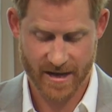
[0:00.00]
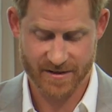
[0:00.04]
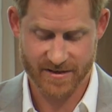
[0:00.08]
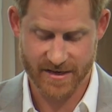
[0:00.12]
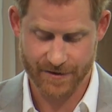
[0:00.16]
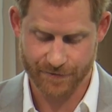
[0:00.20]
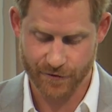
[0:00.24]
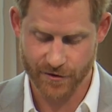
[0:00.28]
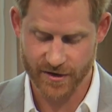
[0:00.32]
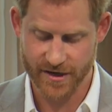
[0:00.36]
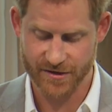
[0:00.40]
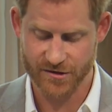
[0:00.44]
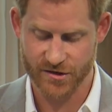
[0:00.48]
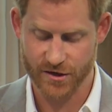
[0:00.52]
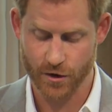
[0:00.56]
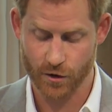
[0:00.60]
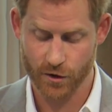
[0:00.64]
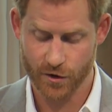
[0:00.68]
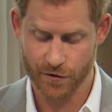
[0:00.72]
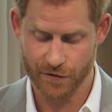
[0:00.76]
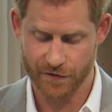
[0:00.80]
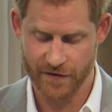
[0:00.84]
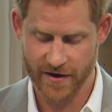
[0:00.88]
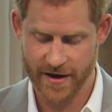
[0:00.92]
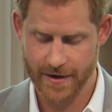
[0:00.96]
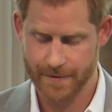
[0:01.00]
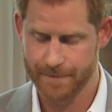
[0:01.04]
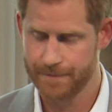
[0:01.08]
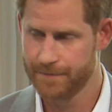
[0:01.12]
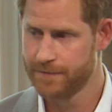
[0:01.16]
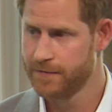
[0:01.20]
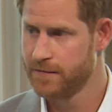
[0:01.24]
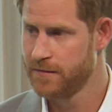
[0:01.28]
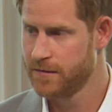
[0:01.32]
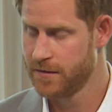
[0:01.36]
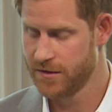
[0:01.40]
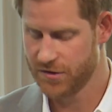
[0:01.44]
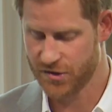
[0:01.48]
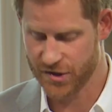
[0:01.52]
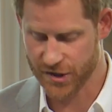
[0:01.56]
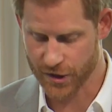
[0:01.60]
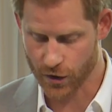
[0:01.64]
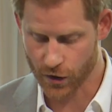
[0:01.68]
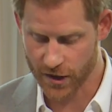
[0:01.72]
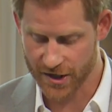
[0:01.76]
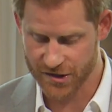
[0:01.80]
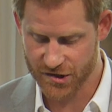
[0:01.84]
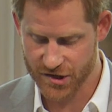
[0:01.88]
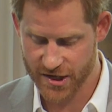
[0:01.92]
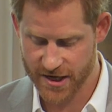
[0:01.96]
Different in geography,
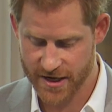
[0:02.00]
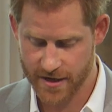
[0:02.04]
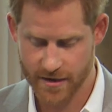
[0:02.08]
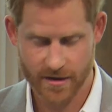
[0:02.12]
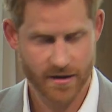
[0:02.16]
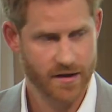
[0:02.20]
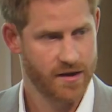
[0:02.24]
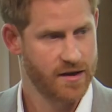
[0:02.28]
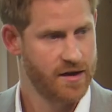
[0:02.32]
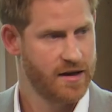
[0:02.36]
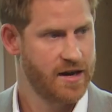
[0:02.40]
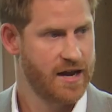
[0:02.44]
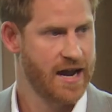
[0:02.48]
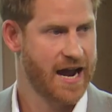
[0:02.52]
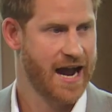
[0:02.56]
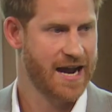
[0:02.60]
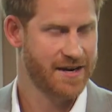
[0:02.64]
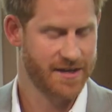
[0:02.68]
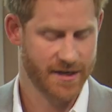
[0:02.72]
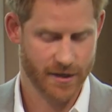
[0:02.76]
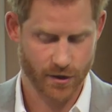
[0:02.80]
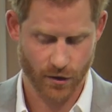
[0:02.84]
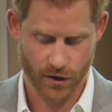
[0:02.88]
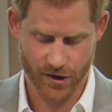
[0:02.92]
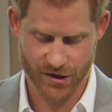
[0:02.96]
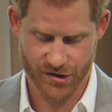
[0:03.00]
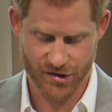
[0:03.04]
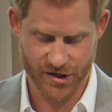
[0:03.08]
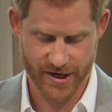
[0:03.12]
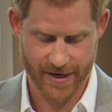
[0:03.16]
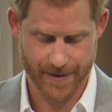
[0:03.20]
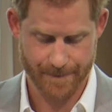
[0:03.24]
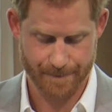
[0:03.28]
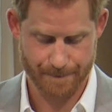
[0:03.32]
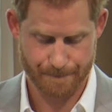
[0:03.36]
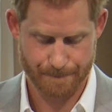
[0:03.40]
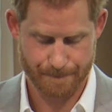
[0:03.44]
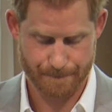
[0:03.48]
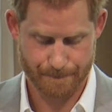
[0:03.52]
geology, and ecology.